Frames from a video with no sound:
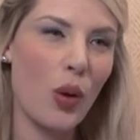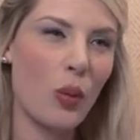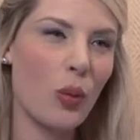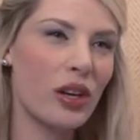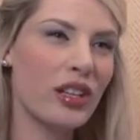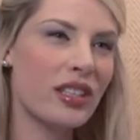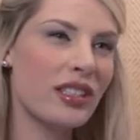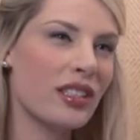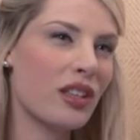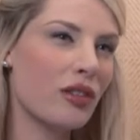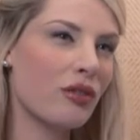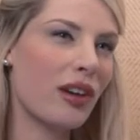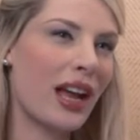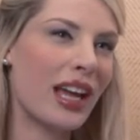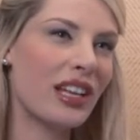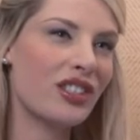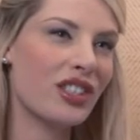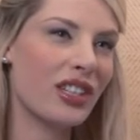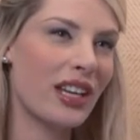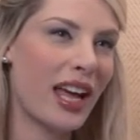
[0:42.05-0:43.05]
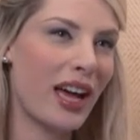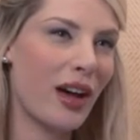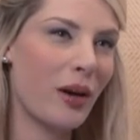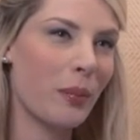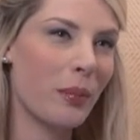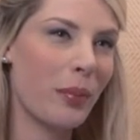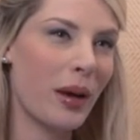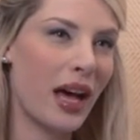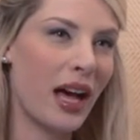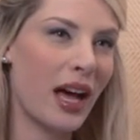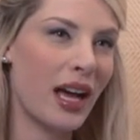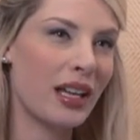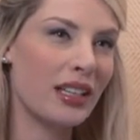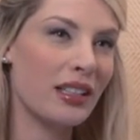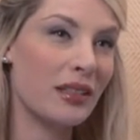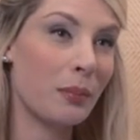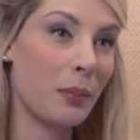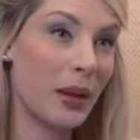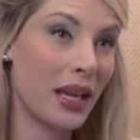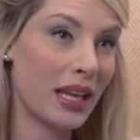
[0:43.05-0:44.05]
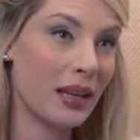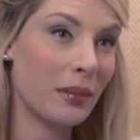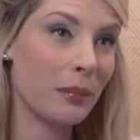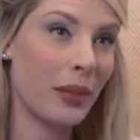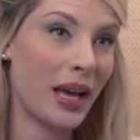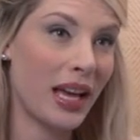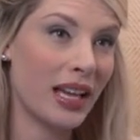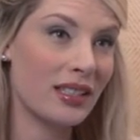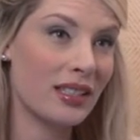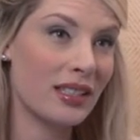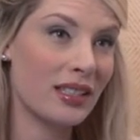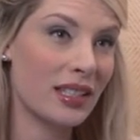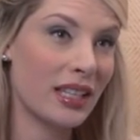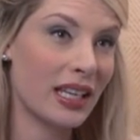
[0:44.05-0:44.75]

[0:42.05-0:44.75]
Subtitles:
What is the rationale behind being based